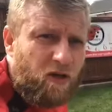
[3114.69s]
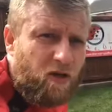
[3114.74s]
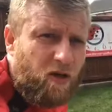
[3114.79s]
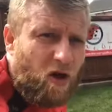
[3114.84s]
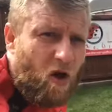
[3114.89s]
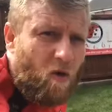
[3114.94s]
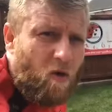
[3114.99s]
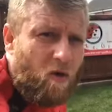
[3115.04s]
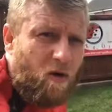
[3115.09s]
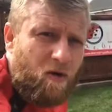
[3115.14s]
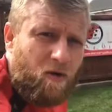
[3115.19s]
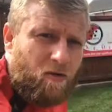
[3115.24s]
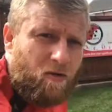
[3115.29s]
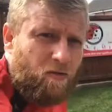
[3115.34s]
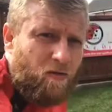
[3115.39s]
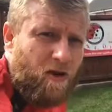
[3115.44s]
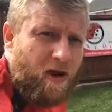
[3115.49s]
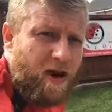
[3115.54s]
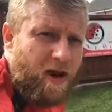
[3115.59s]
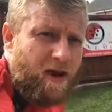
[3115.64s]
Go.
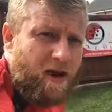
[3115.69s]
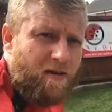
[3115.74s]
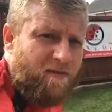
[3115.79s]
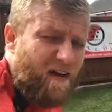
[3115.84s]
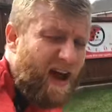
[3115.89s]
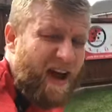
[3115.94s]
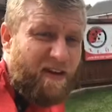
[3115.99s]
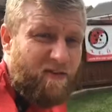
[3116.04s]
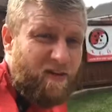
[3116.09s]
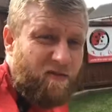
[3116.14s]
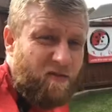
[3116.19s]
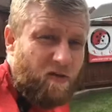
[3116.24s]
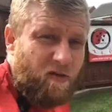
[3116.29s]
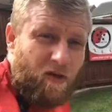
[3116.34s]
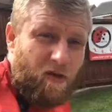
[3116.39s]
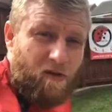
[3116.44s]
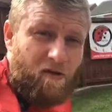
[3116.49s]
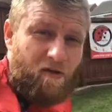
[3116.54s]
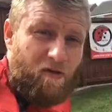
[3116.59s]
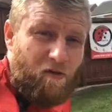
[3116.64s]
3, 5 even.